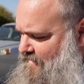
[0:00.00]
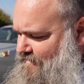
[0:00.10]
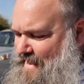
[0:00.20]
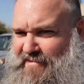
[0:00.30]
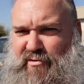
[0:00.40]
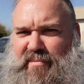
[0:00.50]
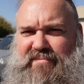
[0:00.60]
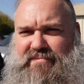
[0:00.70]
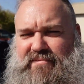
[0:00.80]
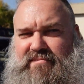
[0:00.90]
I'll have
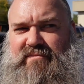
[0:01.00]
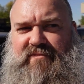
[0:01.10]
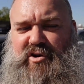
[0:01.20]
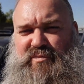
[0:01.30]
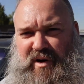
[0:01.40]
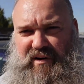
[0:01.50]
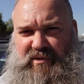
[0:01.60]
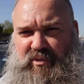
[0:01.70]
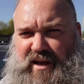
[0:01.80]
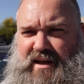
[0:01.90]
them first part of
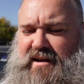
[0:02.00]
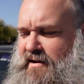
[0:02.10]
the week,